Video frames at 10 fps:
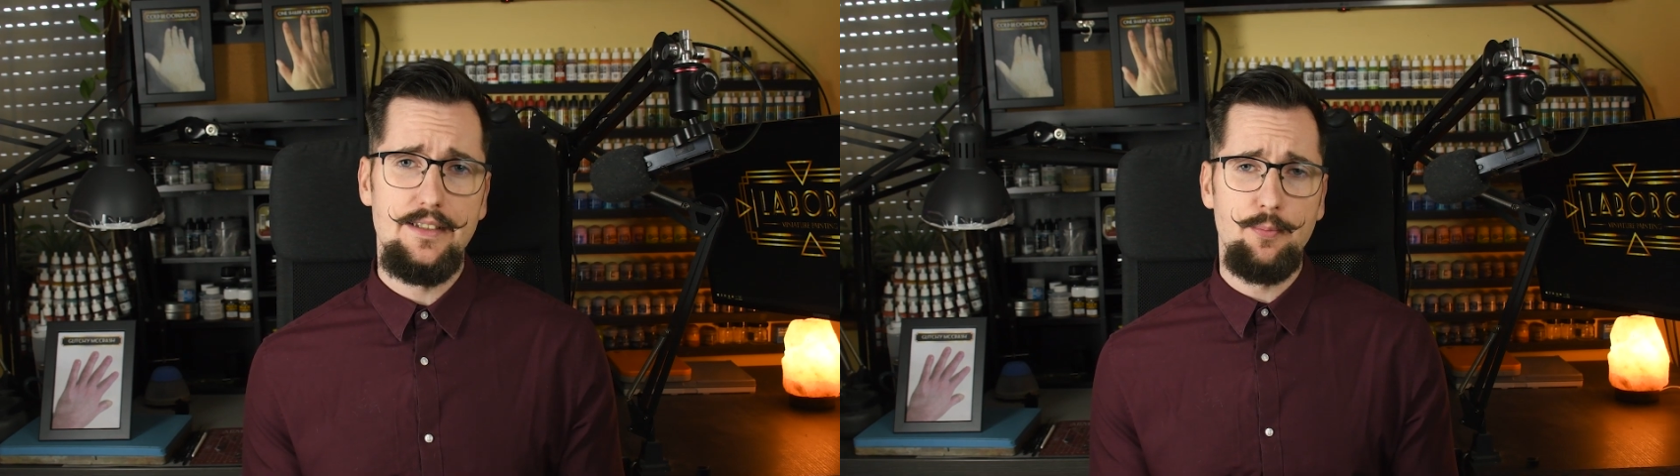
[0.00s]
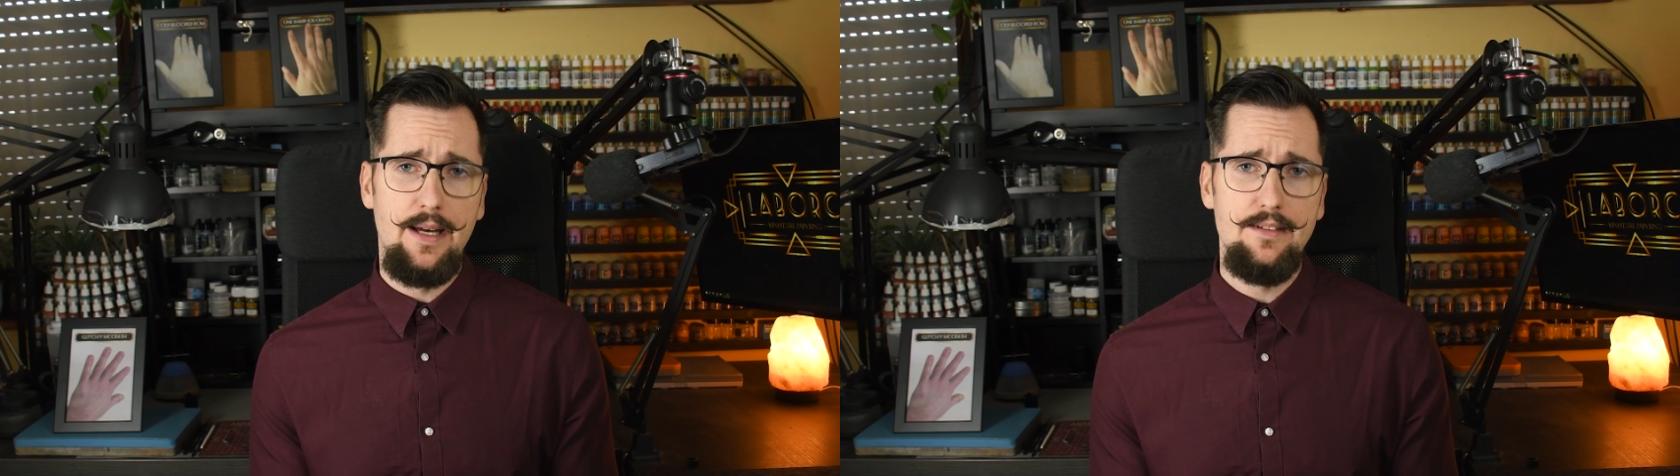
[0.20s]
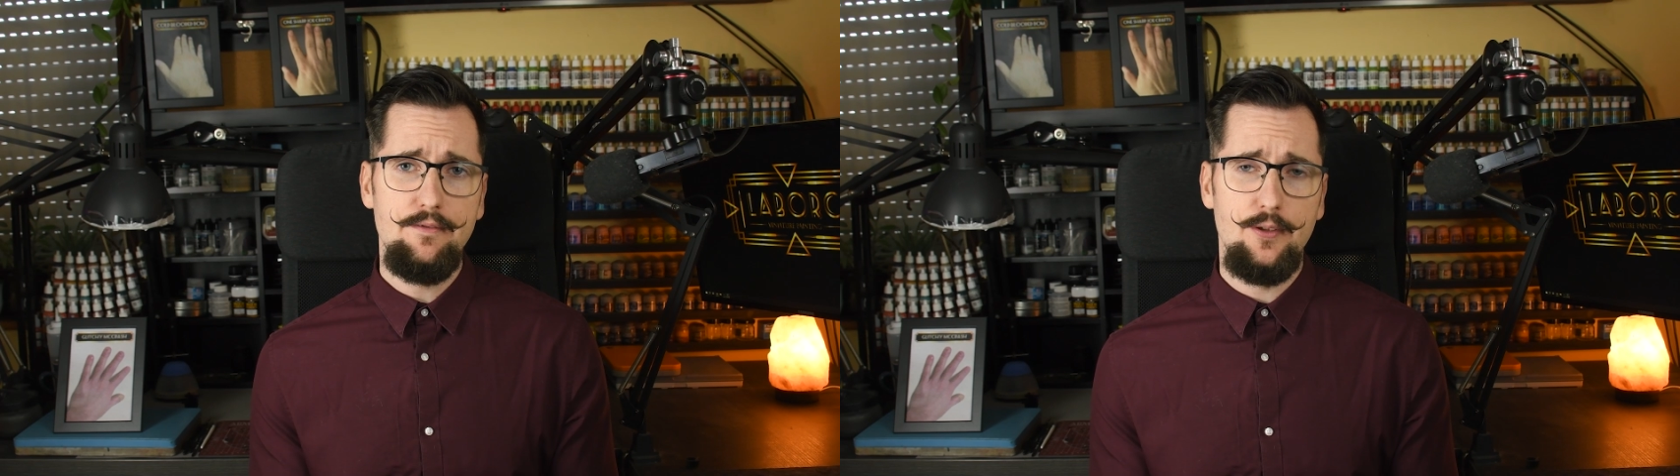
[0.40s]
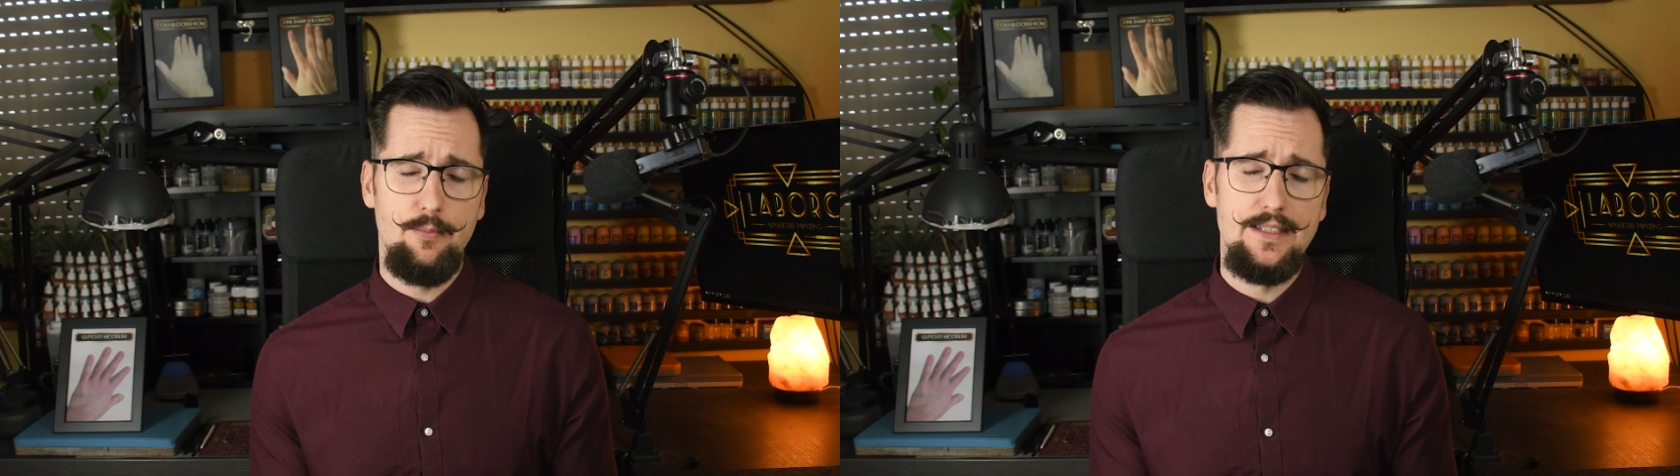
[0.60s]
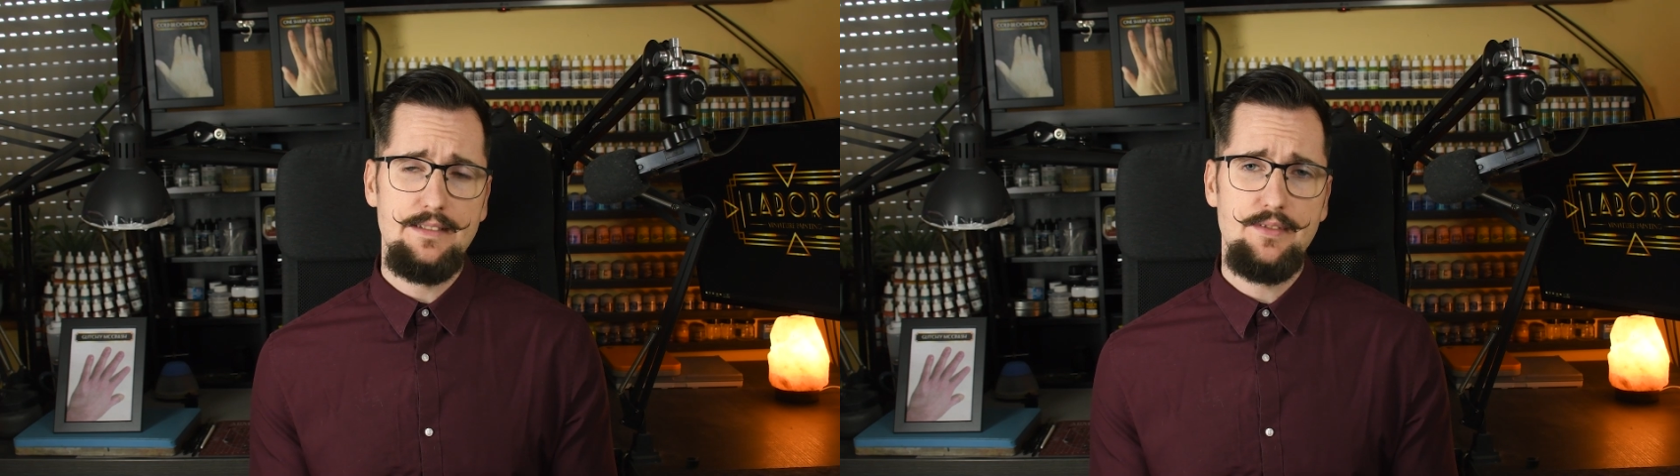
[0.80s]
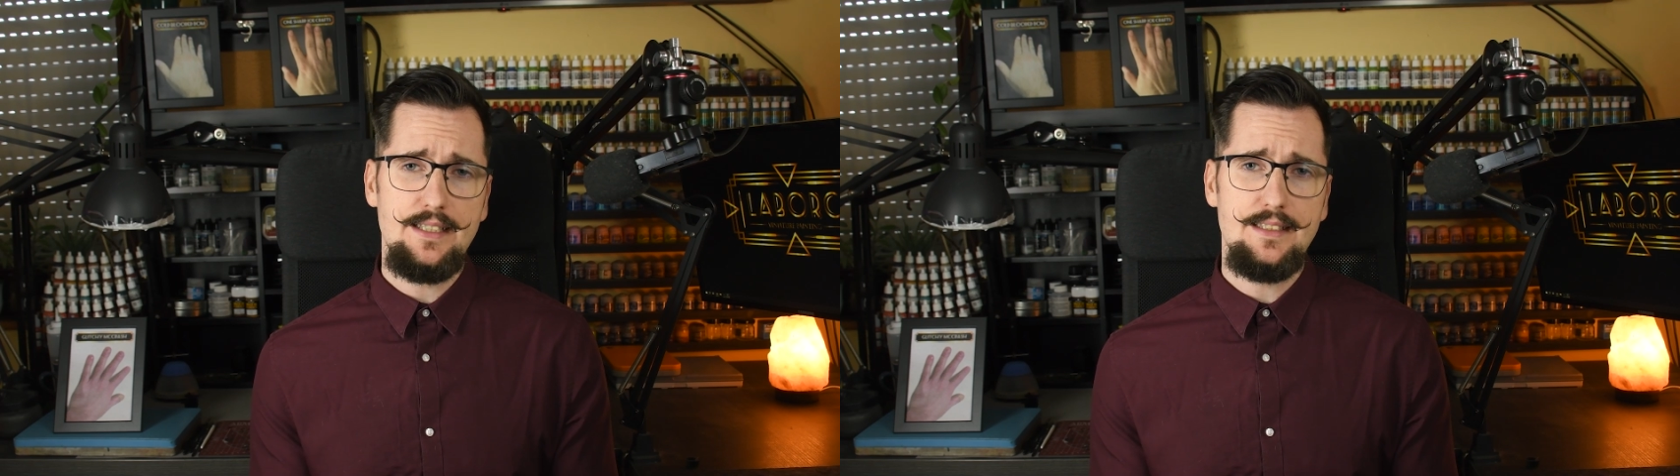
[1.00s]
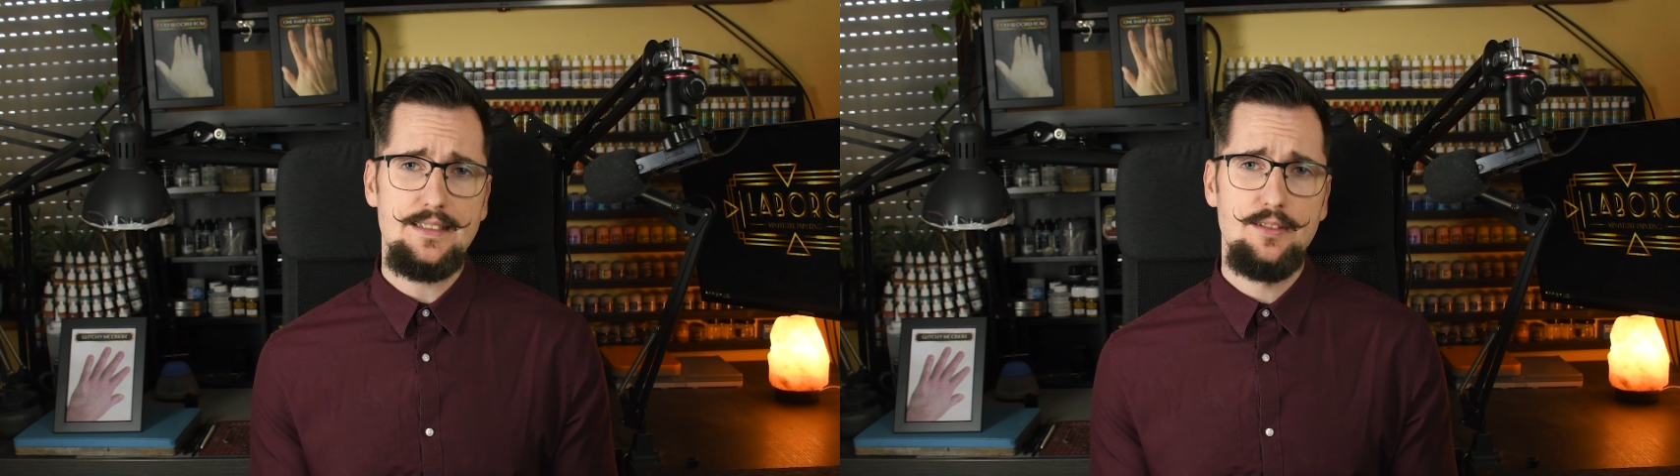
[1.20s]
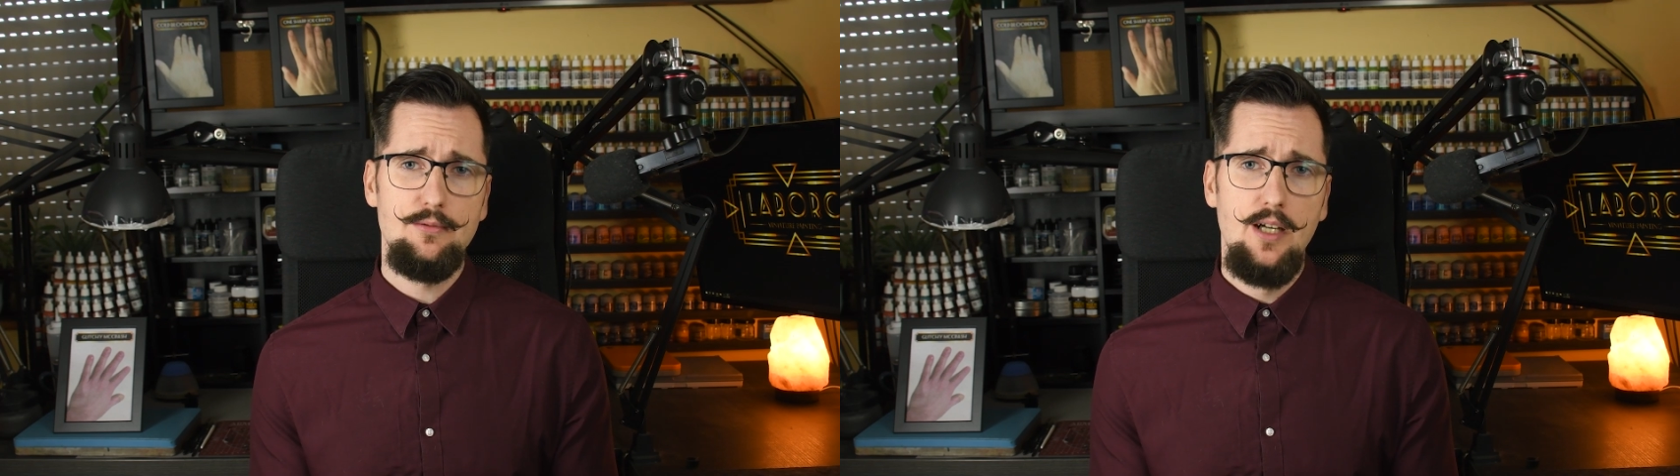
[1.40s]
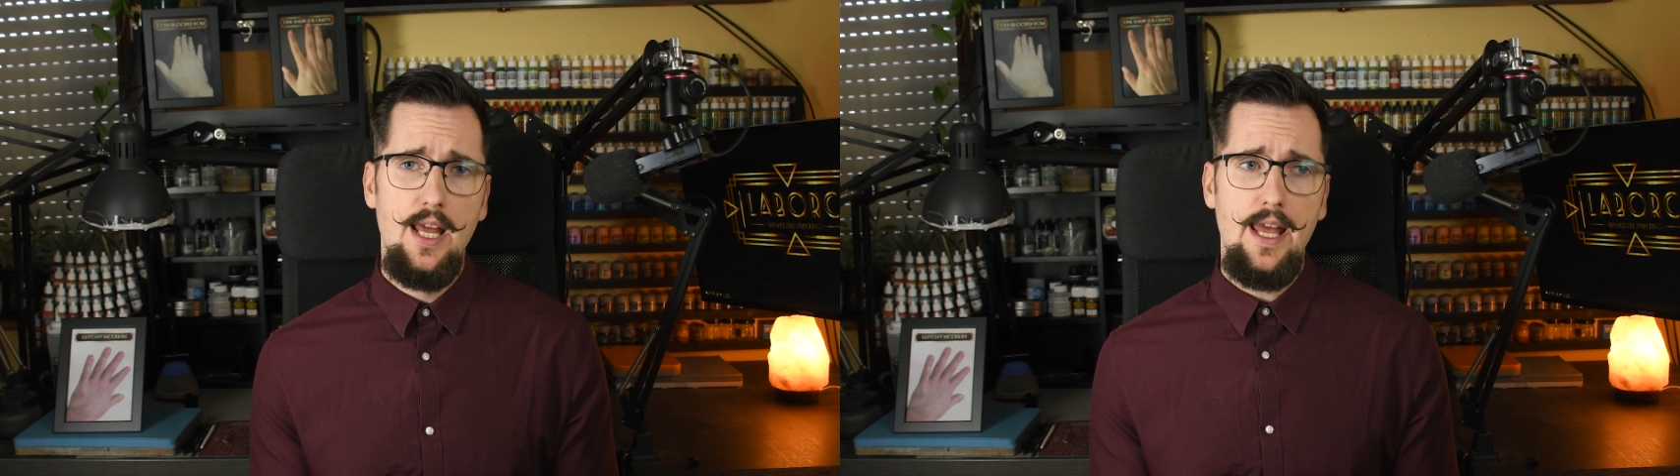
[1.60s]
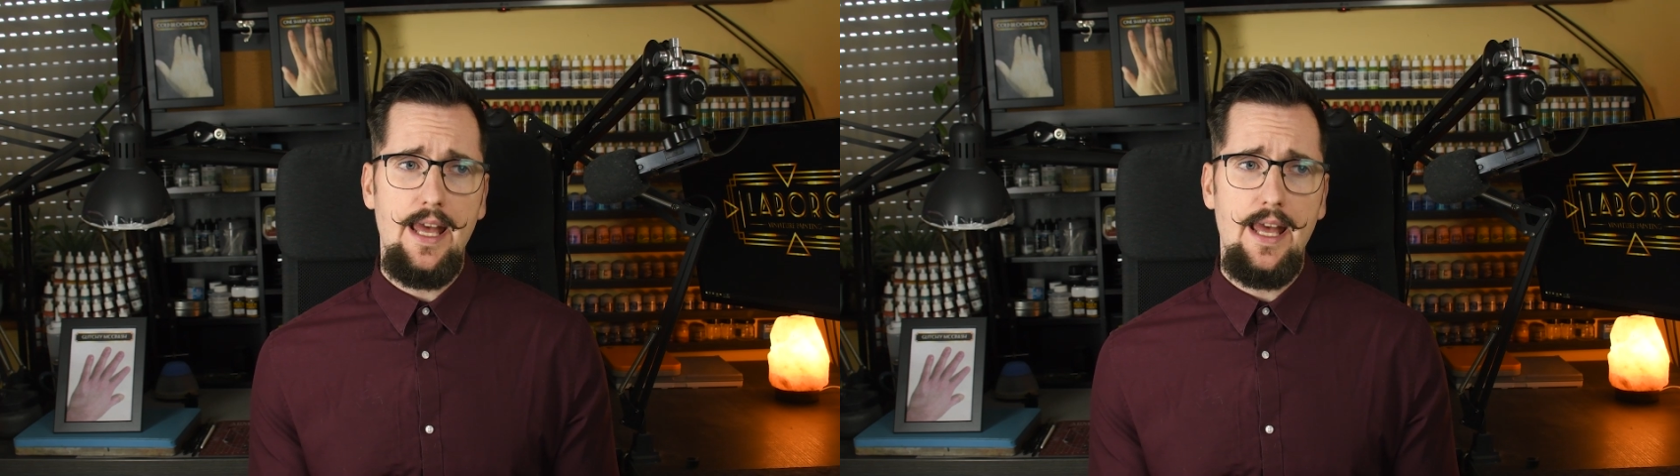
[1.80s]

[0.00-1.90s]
each month for Massive Darkness 2